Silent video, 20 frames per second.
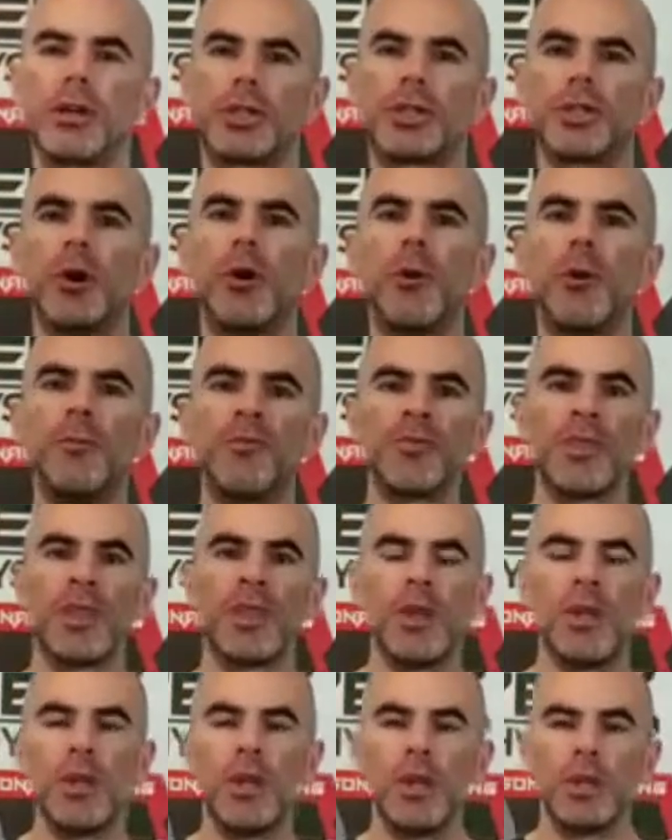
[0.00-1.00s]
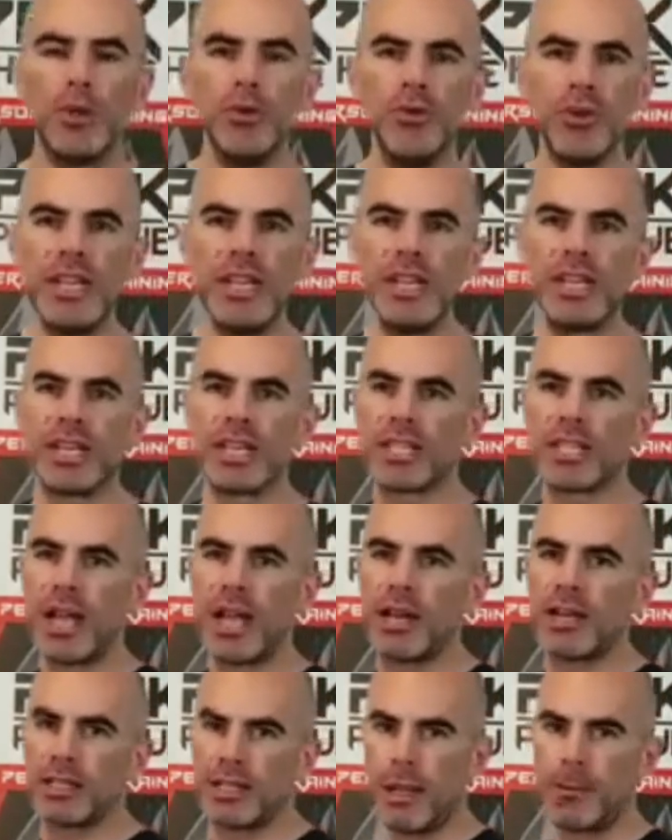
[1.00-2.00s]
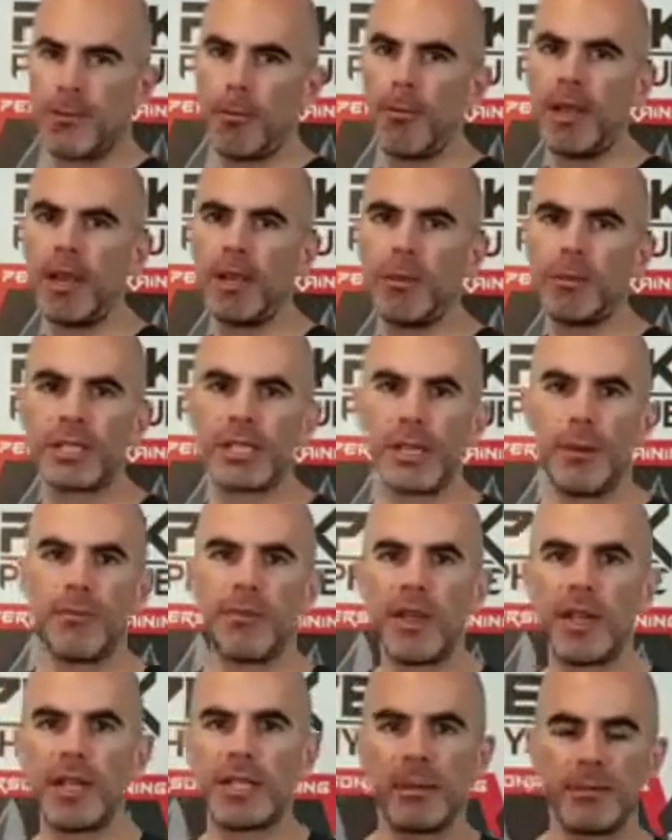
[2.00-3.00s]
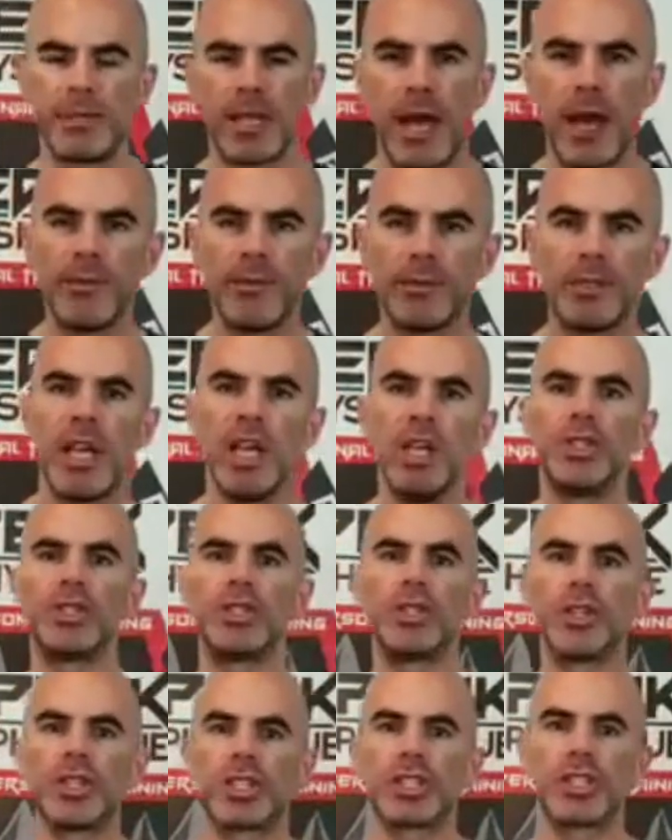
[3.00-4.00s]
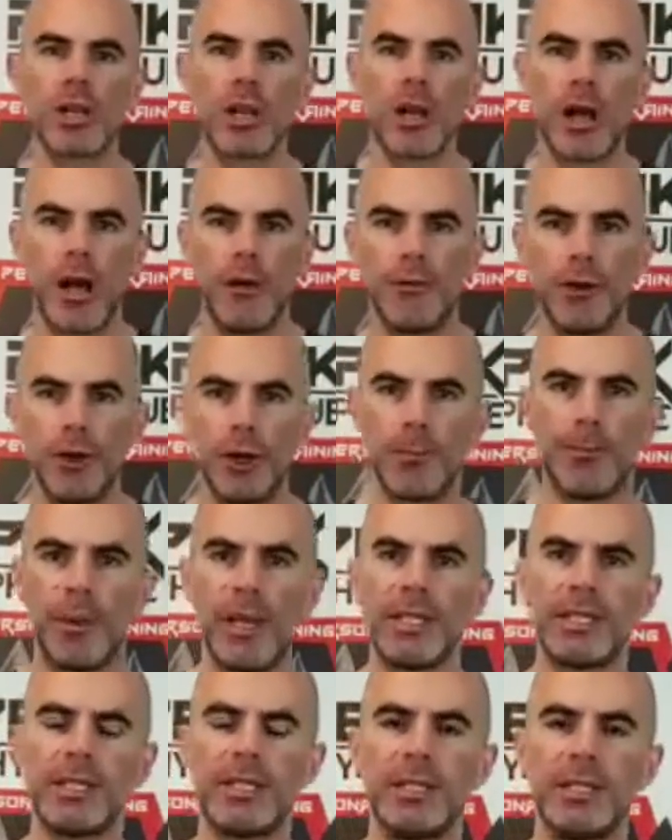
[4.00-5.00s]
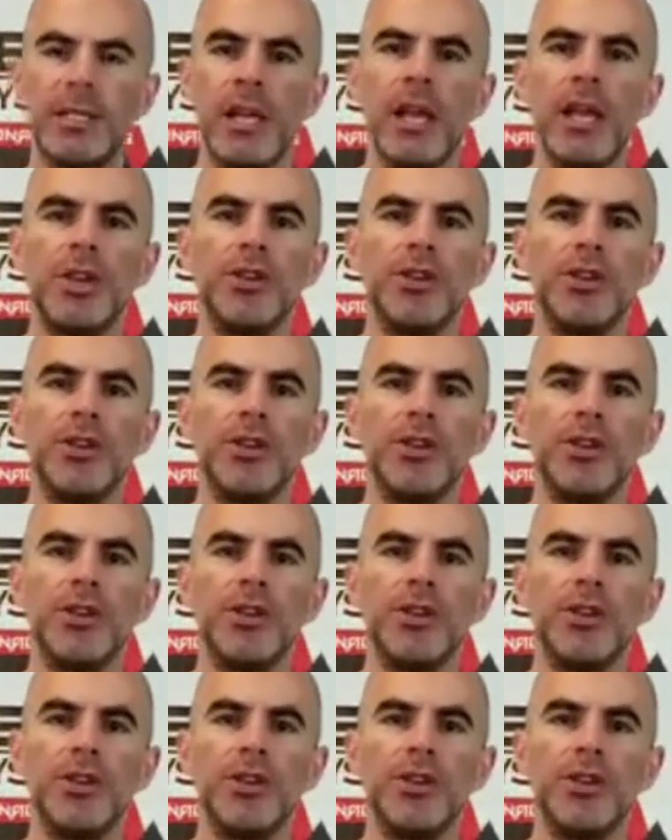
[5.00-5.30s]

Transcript: So you need to kind of supplement it with something sometimes just to cover your bases.